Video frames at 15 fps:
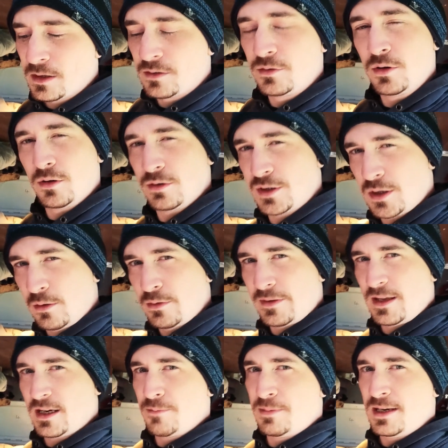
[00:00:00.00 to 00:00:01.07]
Not sold on
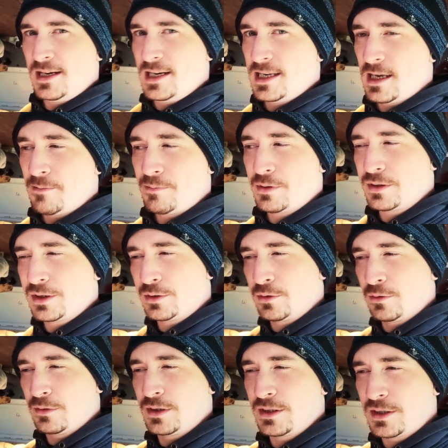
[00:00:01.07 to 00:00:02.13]
that completely yet, because the
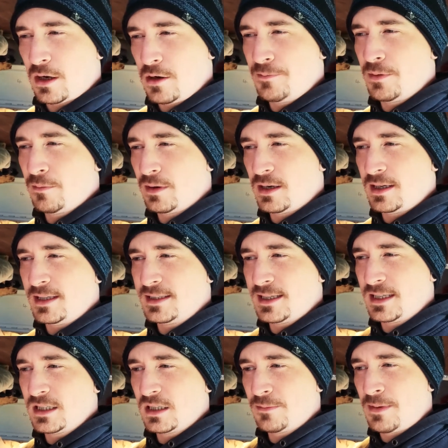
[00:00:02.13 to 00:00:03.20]
door does open when I need to
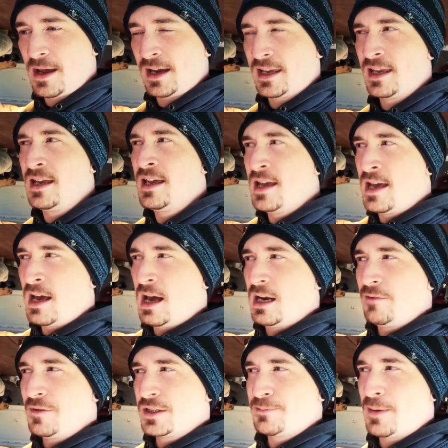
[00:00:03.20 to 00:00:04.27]
get into the back,
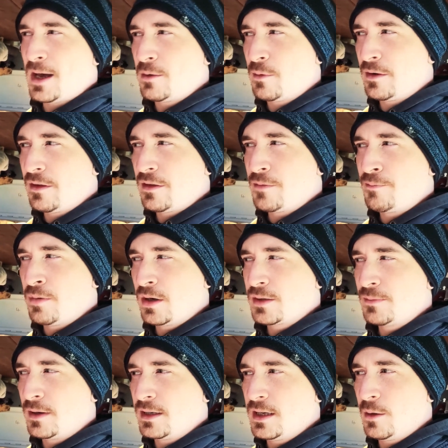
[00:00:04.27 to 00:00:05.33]
and if it's bad weather, the
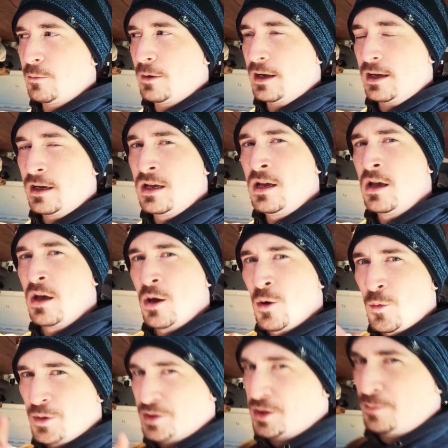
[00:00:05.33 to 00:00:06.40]
books might get wet,
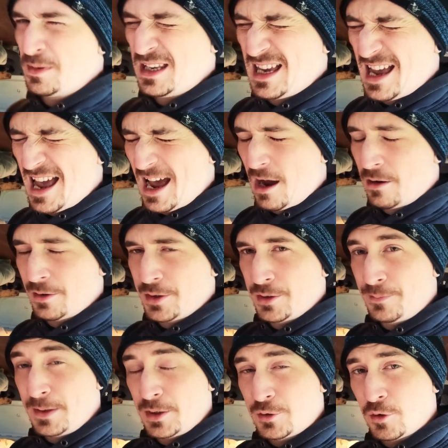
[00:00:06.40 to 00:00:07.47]
which could be
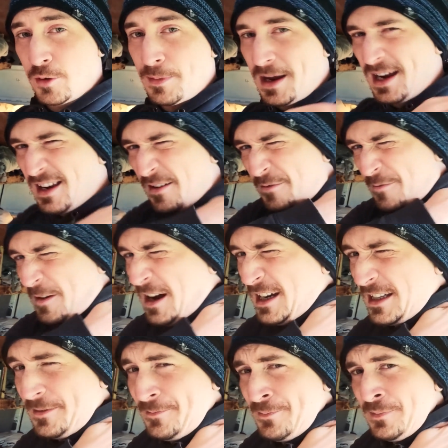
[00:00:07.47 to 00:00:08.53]
a drawback.
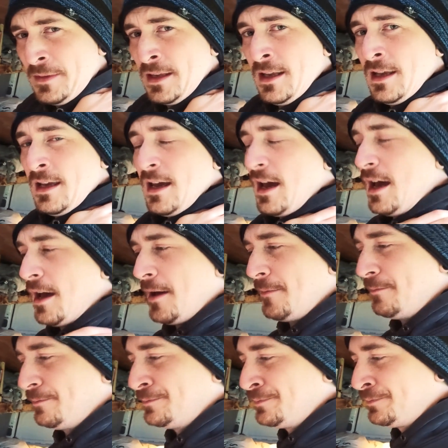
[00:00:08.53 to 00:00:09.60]
Fuck.
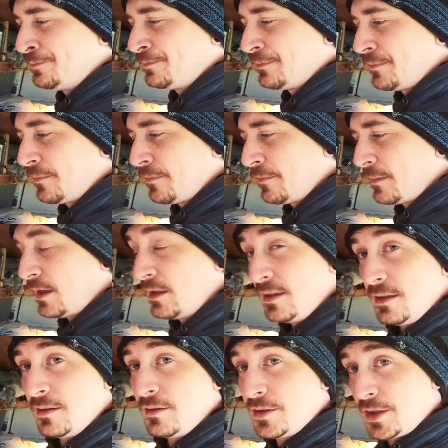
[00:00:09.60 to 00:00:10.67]
So
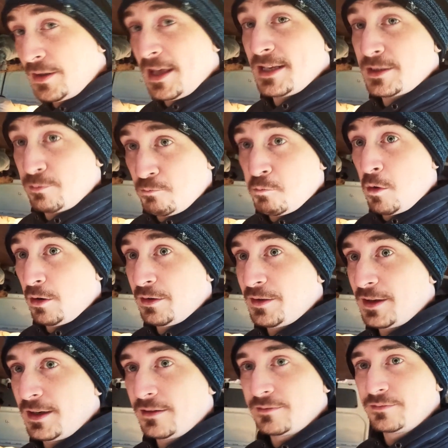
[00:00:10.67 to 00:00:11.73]
that's one
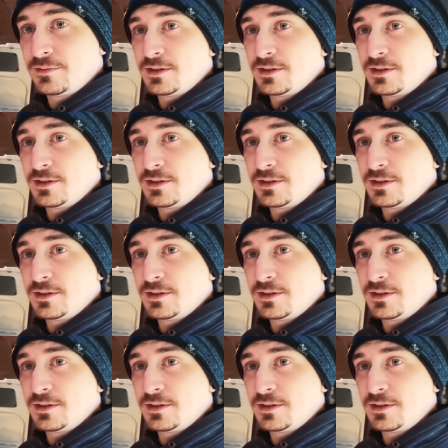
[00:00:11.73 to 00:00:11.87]
thing.